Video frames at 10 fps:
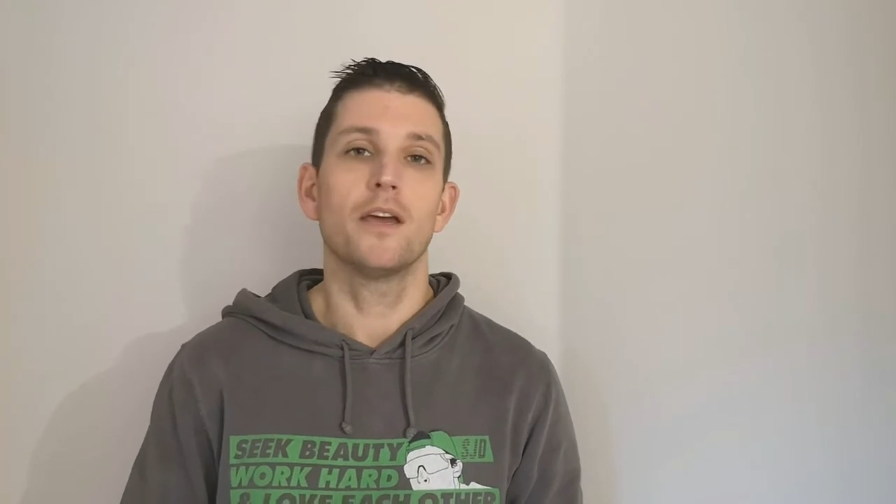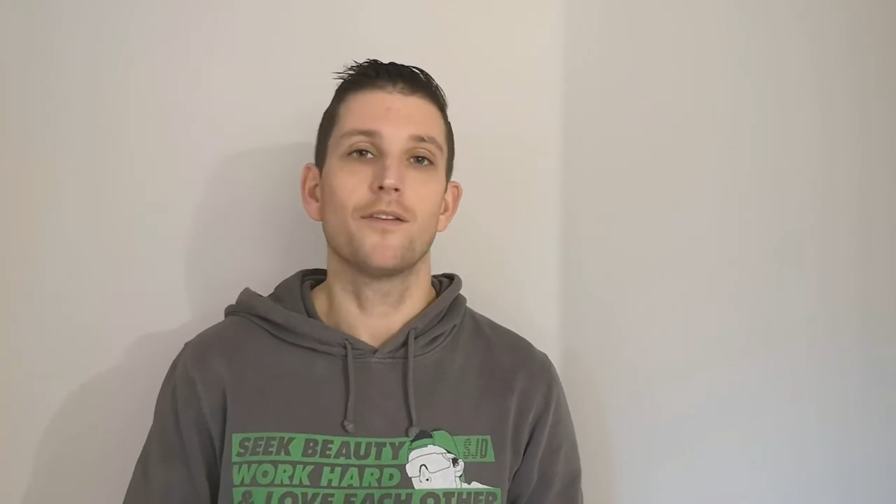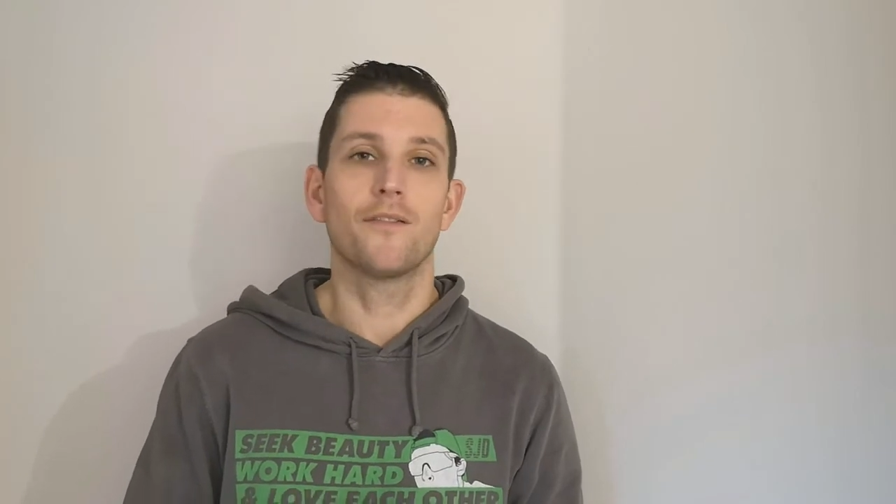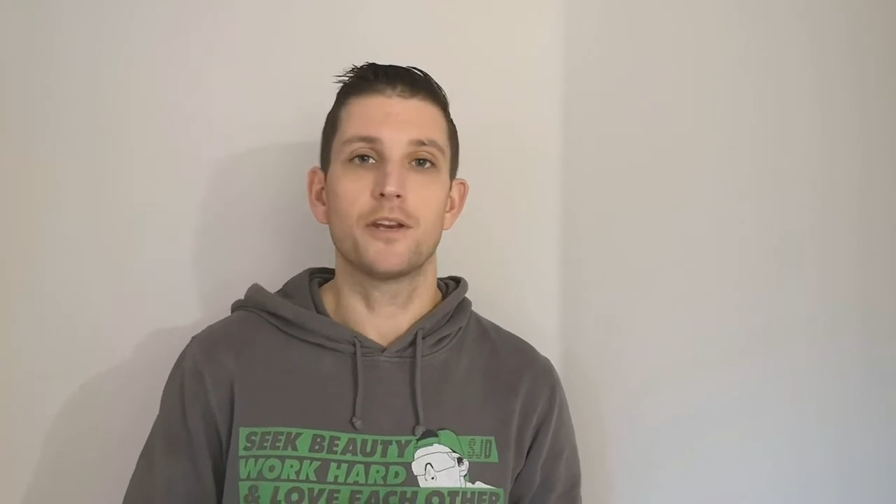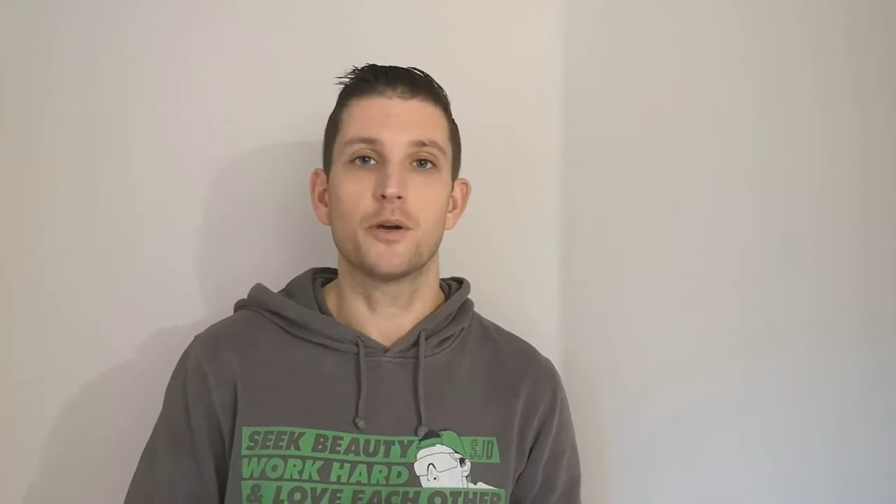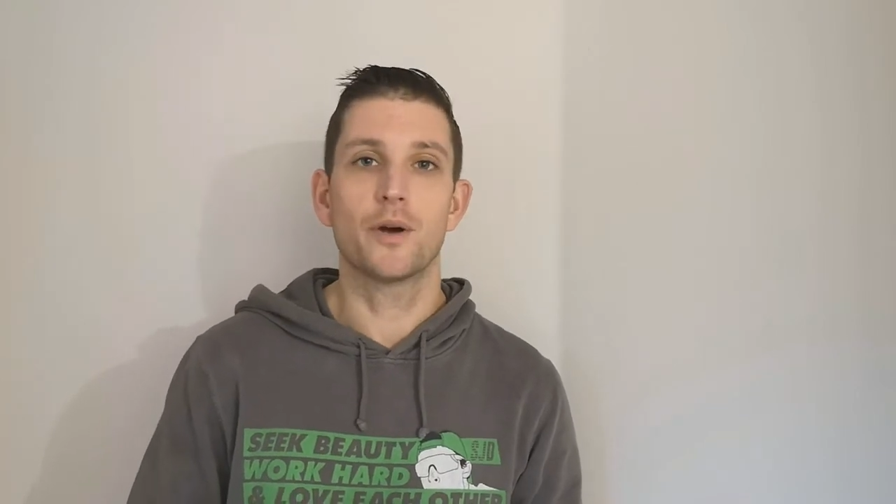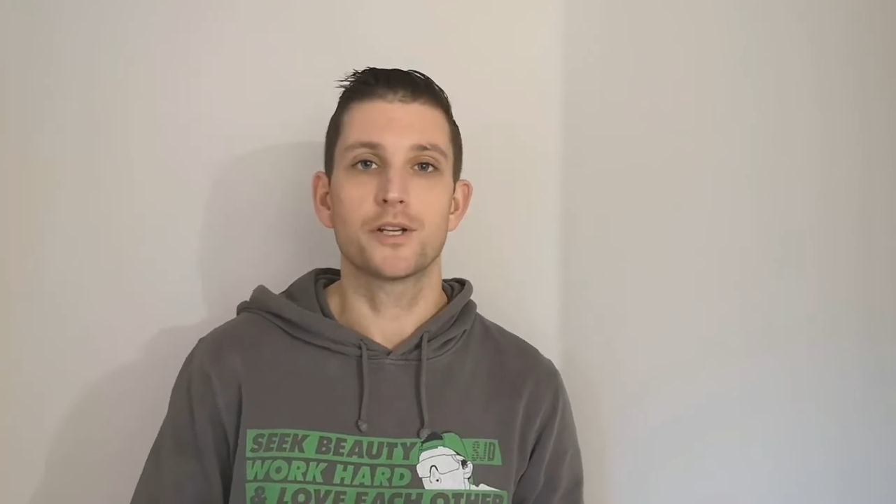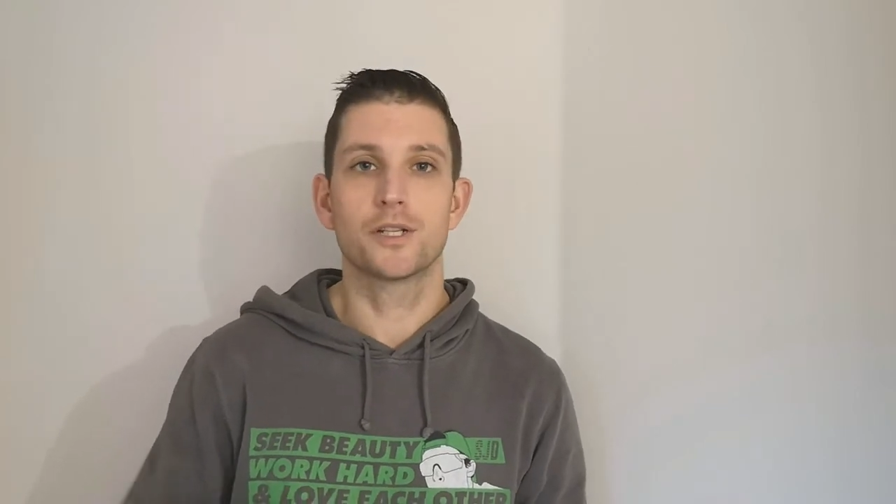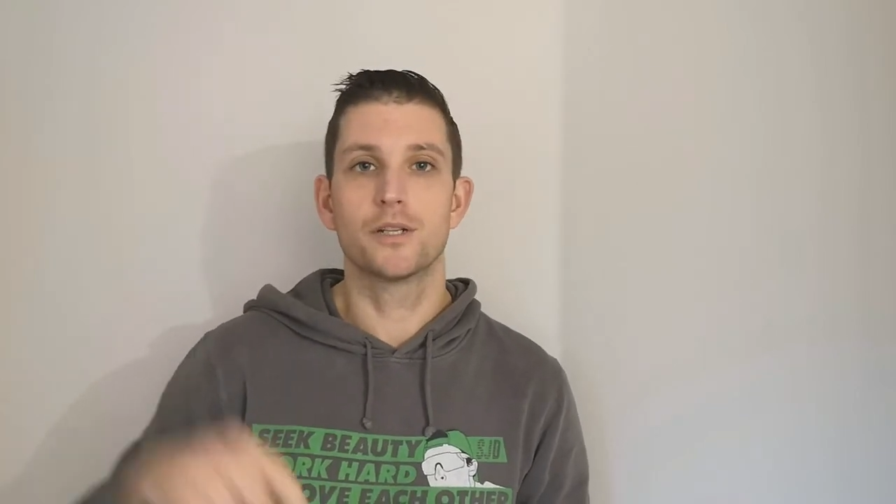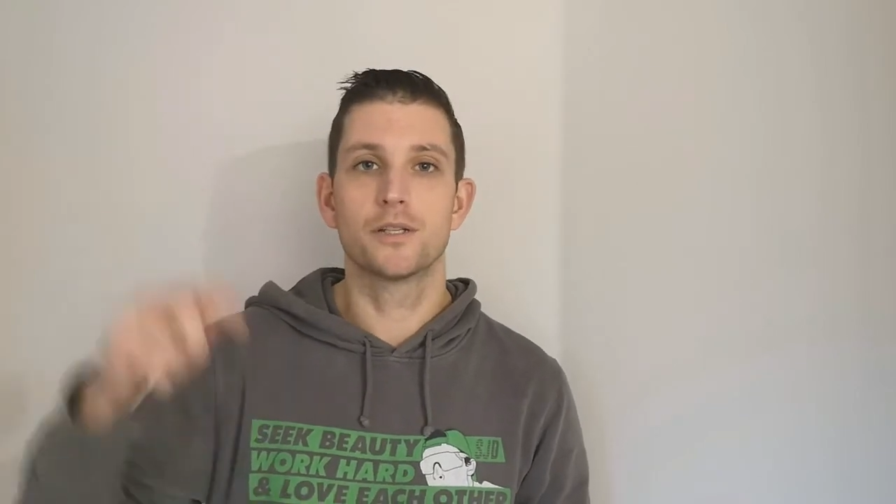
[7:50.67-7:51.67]
If you have any
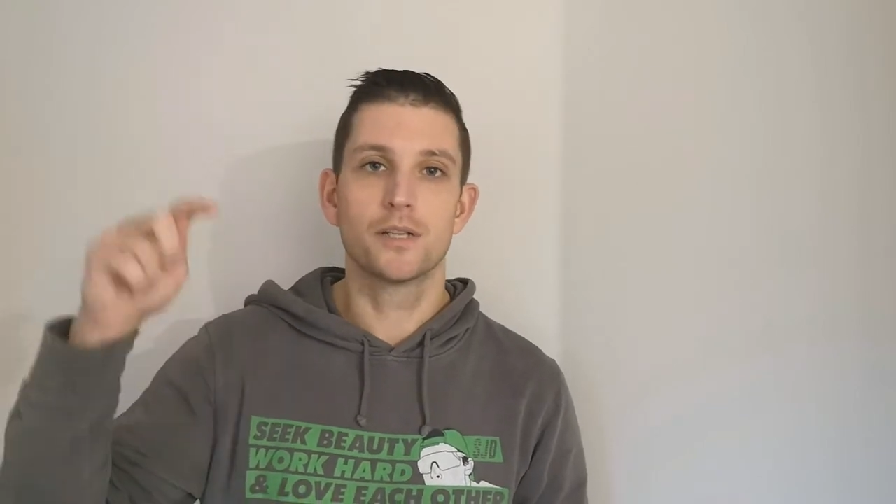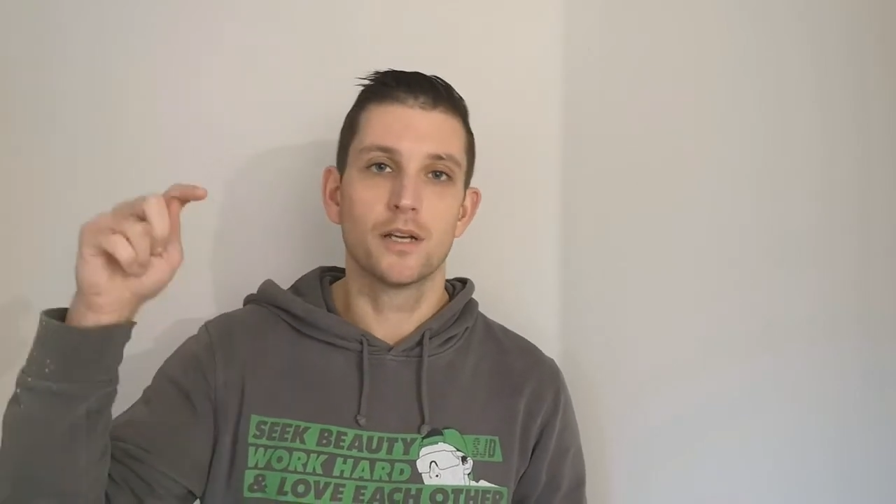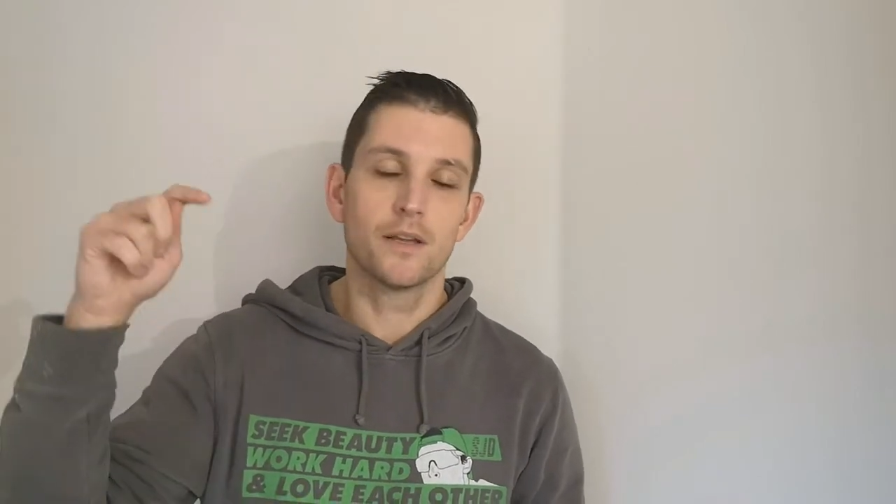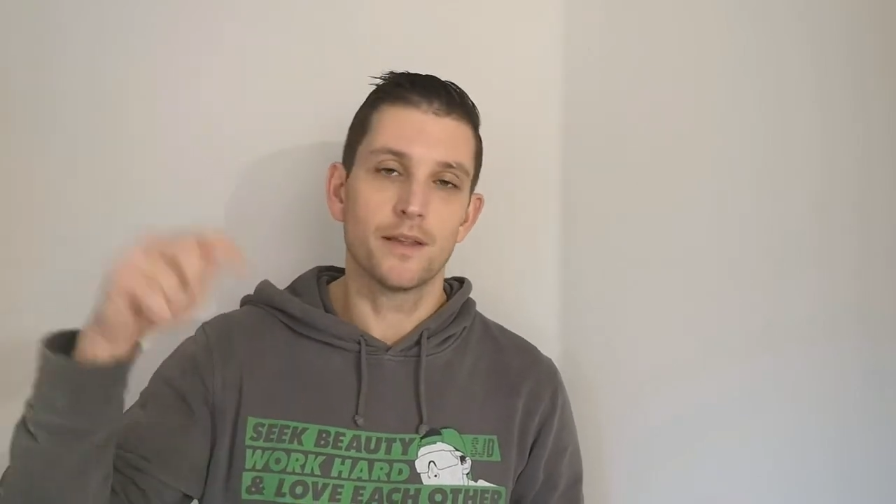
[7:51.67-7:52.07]
questions,